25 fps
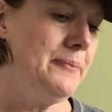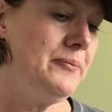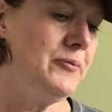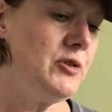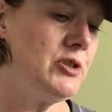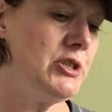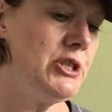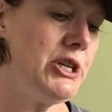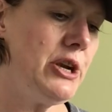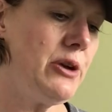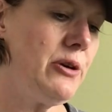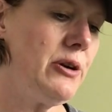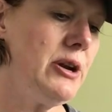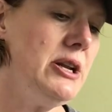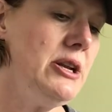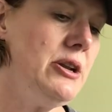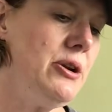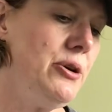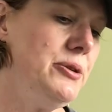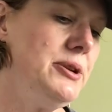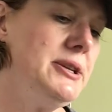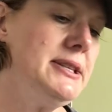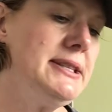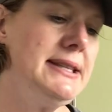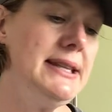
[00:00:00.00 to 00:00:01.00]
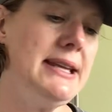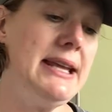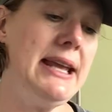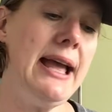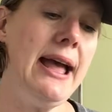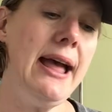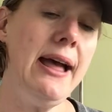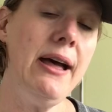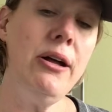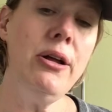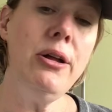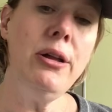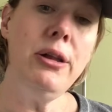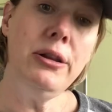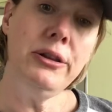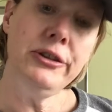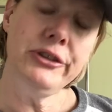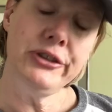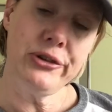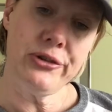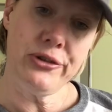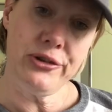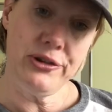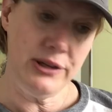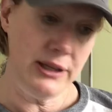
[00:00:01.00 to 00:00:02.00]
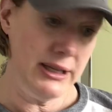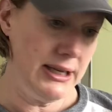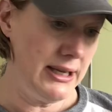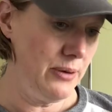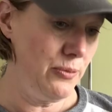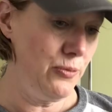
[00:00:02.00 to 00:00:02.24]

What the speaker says: Jerry noticed the elderly